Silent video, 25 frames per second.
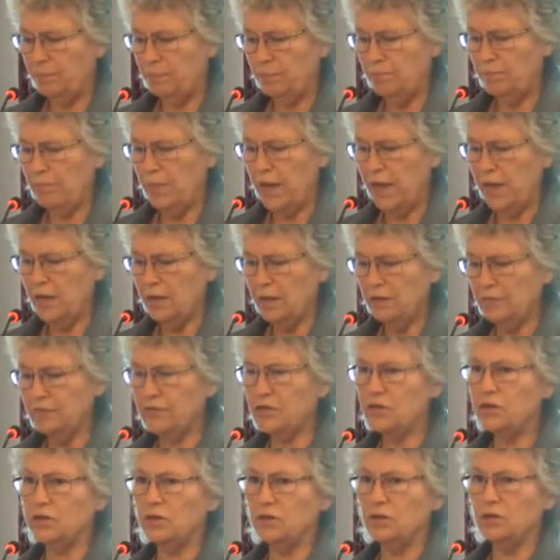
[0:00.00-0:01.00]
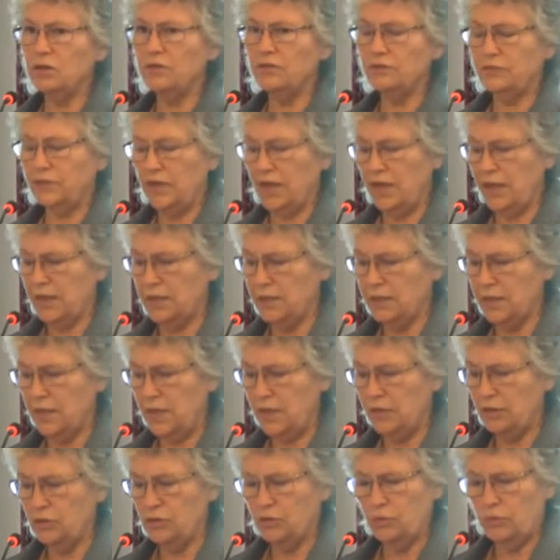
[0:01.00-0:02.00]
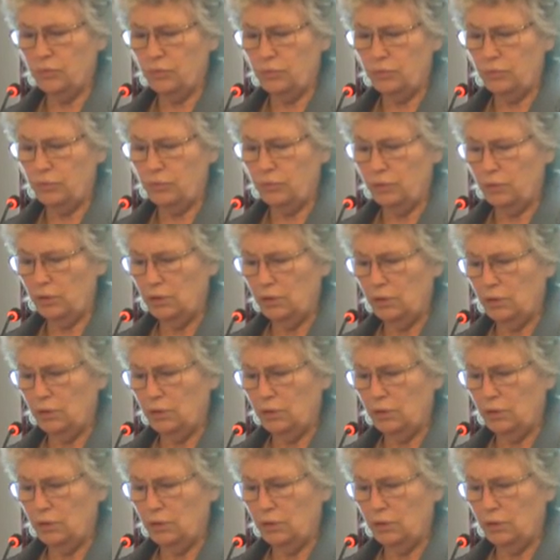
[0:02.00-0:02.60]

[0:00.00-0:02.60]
may have served as étude